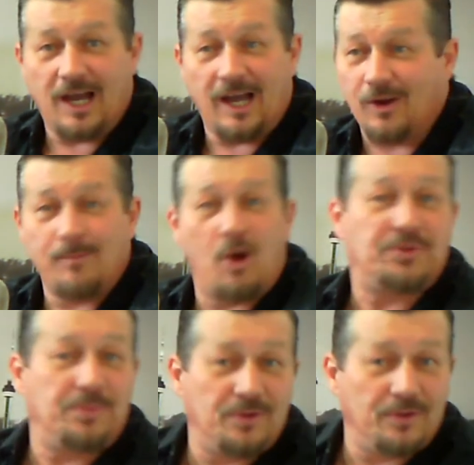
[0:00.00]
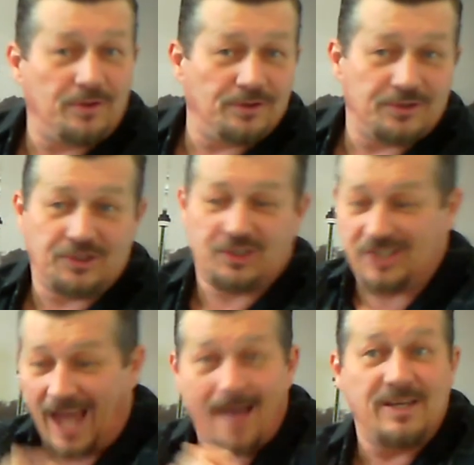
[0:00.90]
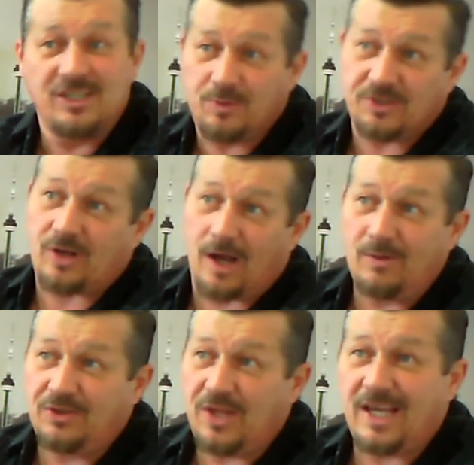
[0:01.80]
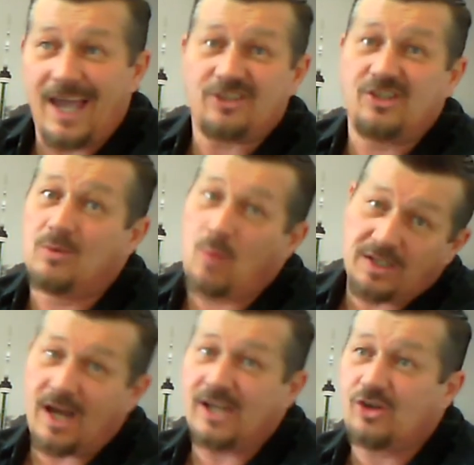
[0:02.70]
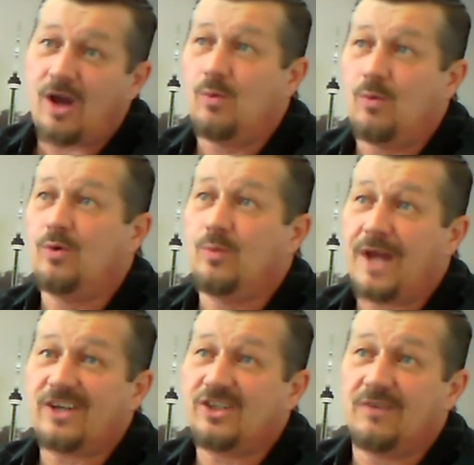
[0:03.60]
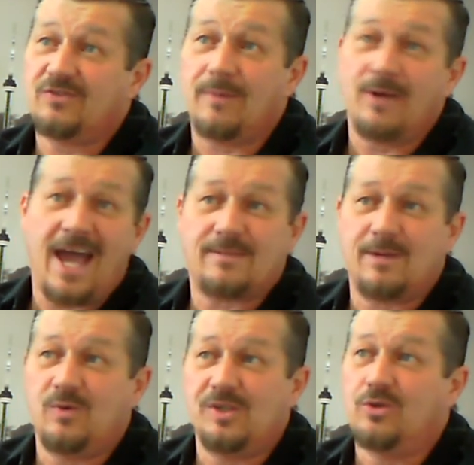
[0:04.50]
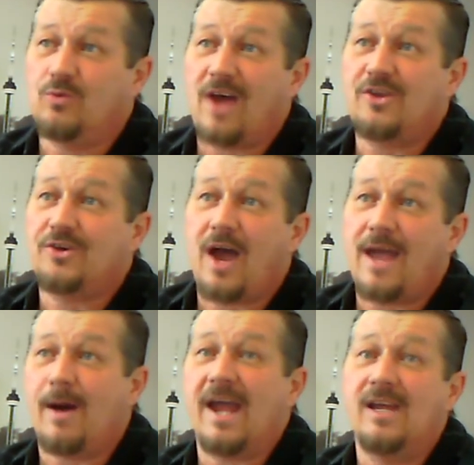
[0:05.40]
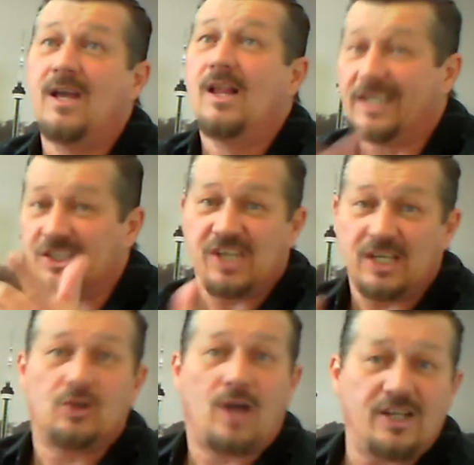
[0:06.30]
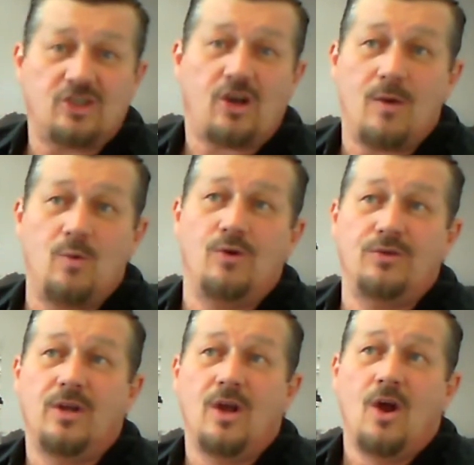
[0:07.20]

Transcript: you know, multiple stabbings, which I would think actually the one gunshot wound would actually, if someone asked me, would you rather die by like a single gunshot wound